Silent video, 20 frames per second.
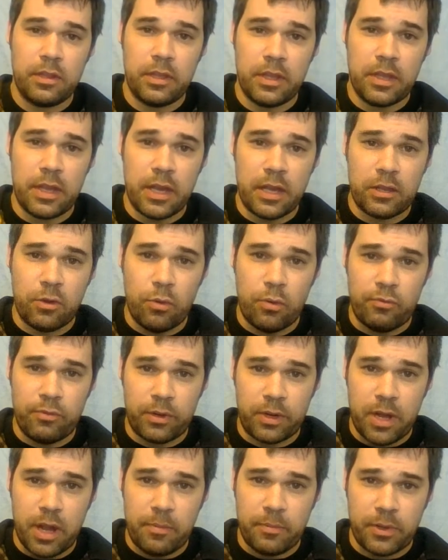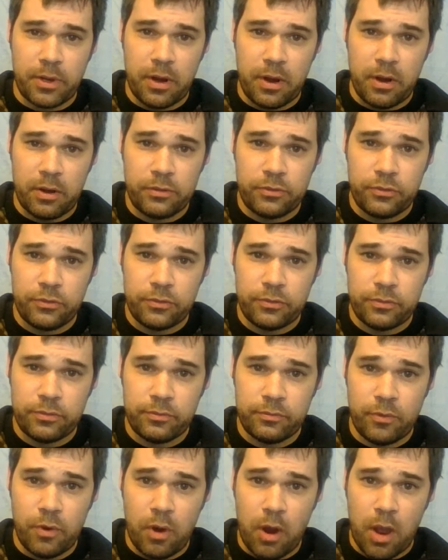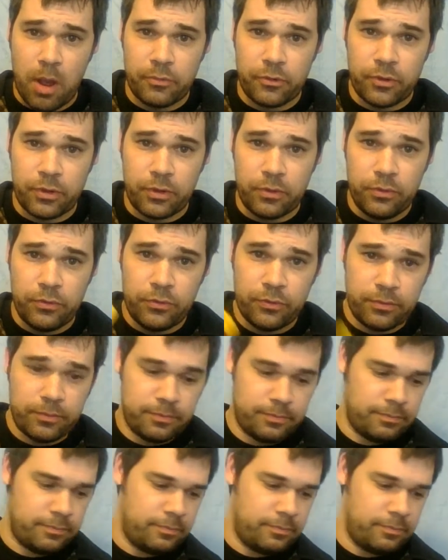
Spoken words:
yellow overcome cards for obstacles,